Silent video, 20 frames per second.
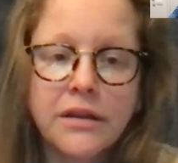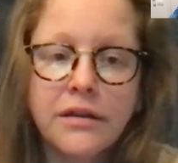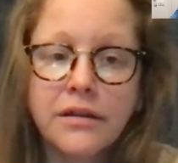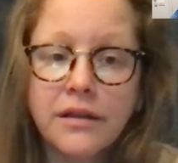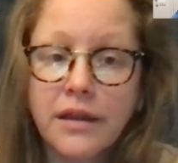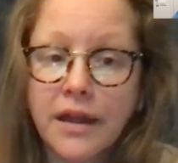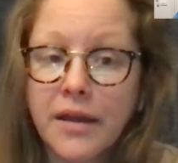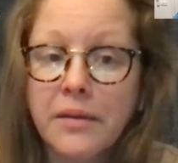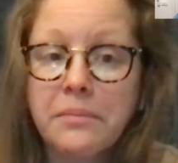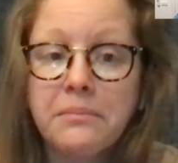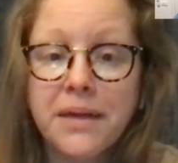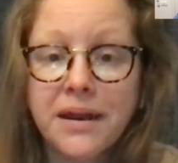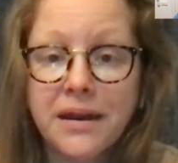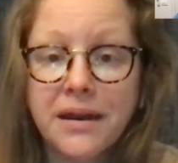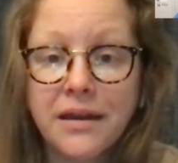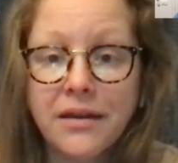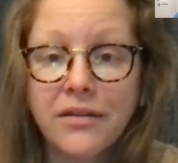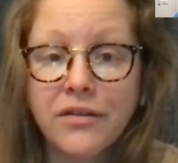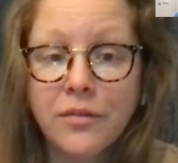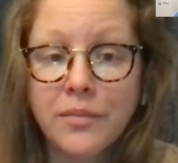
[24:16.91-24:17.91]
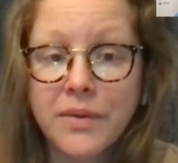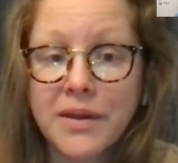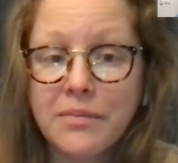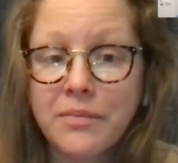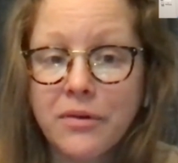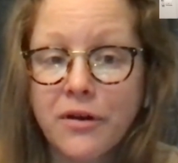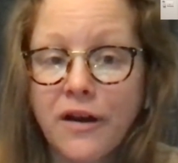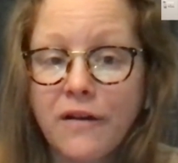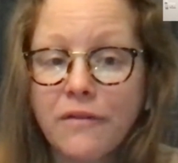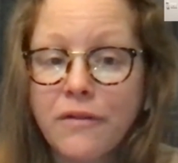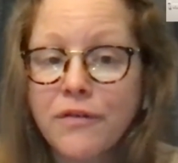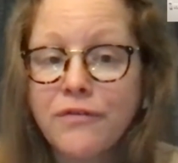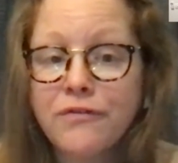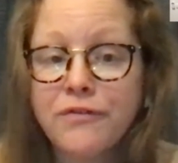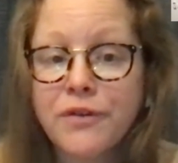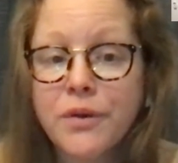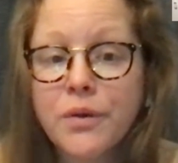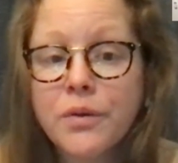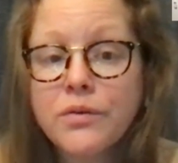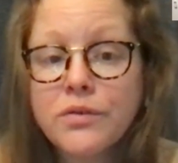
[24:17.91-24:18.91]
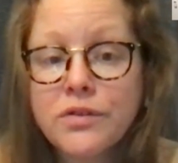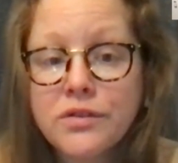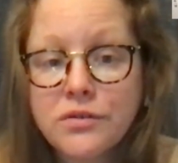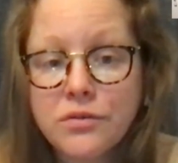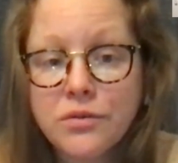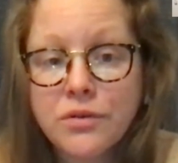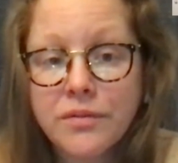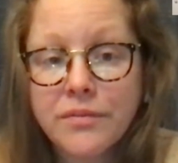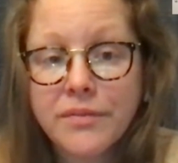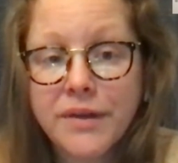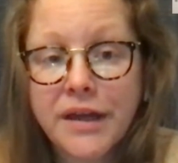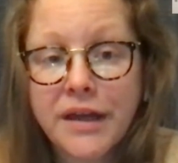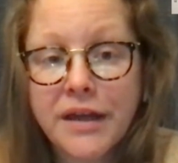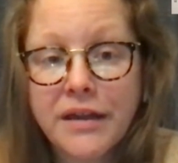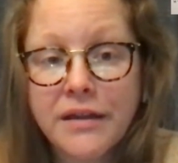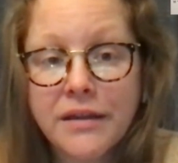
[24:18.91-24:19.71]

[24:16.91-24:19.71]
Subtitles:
Like many other people, I refused to admit